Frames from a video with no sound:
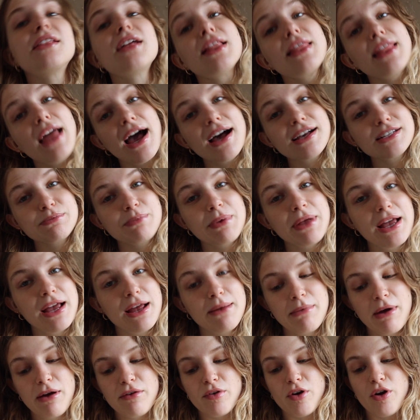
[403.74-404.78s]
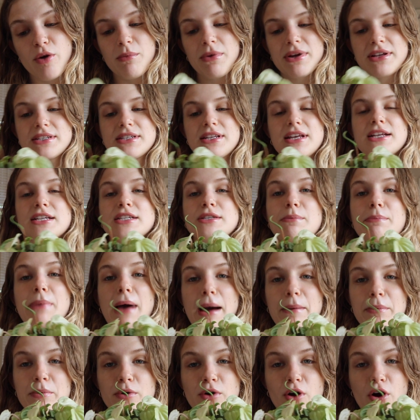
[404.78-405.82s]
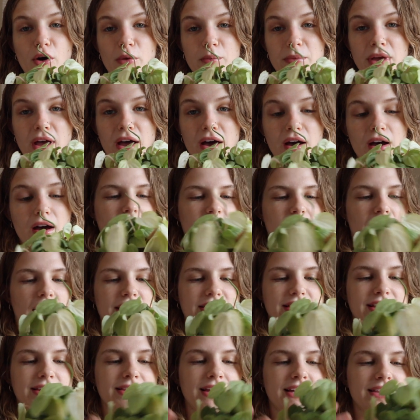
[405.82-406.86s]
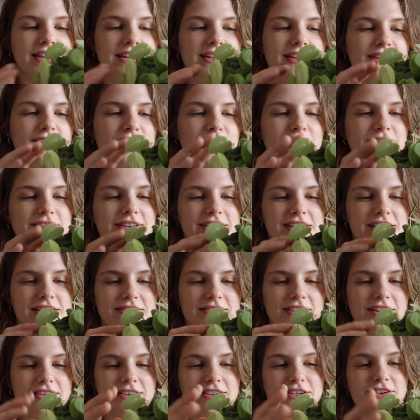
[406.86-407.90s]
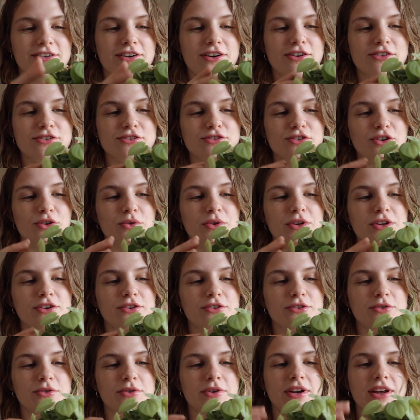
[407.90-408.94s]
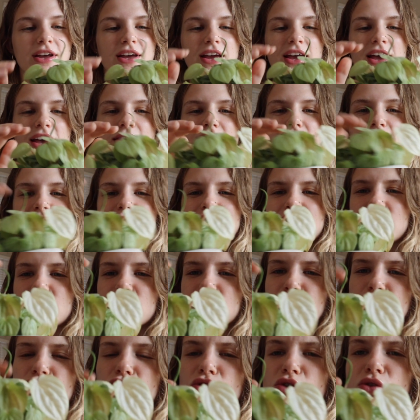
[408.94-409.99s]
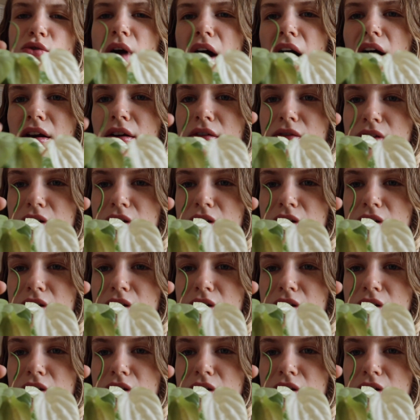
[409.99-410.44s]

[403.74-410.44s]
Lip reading: last plant in my room is this peperomia. I think that the little leaves on here are so cute. And this just grew out of